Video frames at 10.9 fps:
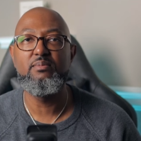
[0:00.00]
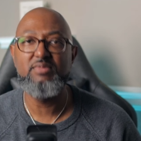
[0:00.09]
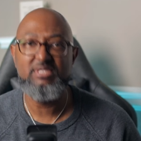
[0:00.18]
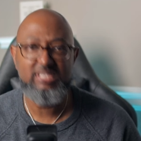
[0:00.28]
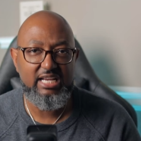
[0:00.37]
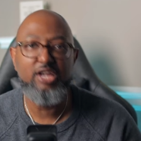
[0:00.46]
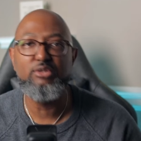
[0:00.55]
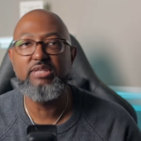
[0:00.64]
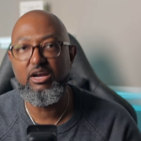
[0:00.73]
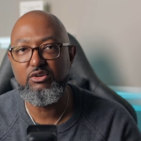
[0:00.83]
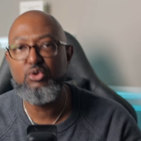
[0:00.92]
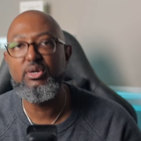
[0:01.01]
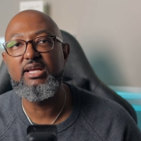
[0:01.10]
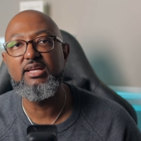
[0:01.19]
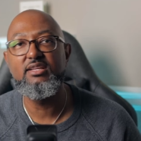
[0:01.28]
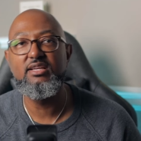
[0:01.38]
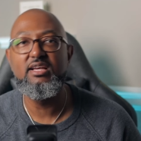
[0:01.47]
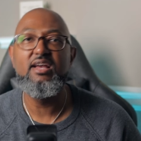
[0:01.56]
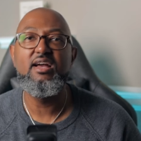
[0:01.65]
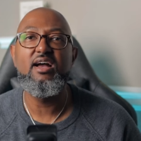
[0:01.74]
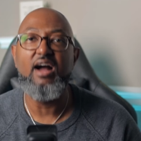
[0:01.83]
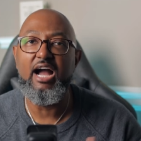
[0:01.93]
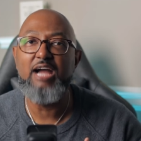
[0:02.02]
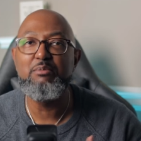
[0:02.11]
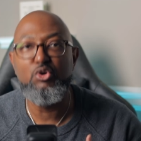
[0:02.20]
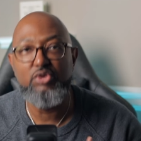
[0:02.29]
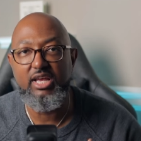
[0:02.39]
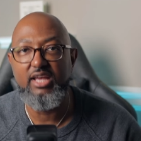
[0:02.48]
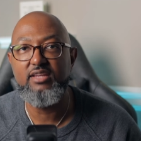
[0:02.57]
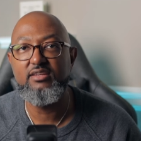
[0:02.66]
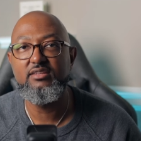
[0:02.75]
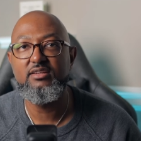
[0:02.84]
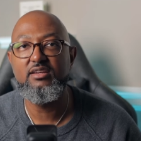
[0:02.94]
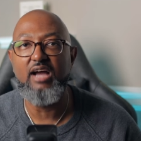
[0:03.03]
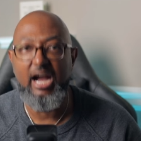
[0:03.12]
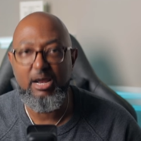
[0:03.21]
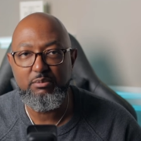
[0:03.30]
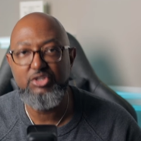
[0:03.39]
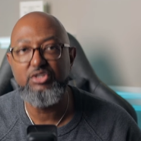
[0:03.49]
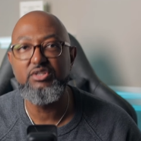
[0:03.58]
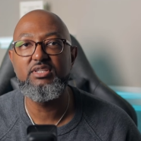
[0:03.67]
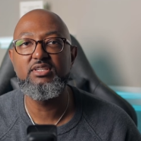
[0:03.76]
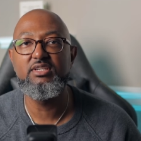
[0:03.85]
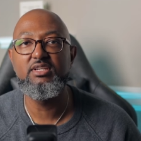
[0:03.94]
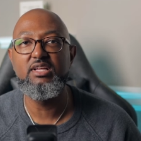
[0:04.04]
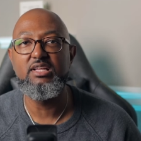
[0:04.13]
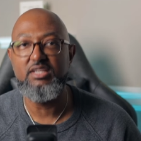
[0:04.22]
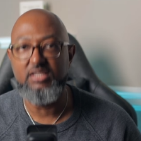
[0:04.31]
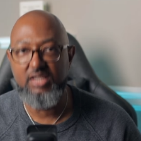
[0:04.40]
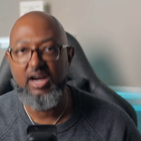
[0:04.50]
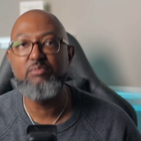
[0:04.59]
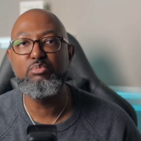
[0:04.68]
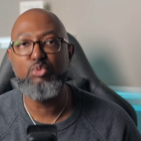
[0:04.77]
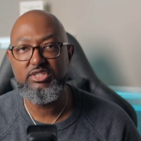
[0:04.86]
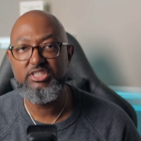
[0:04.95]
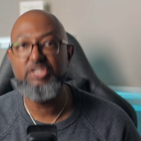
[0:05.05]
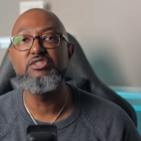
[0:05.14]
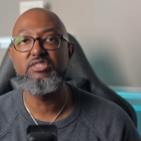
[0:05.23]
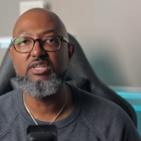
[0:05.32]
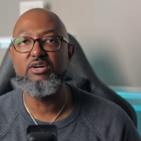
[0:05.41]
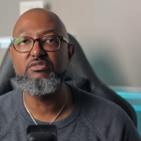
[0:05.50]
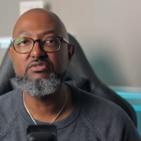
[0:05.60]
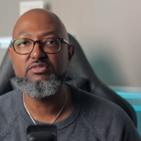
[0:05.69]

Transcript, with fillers: Say it out loud, go ahead. I'm okay. I'm good. Nod, point to yourself.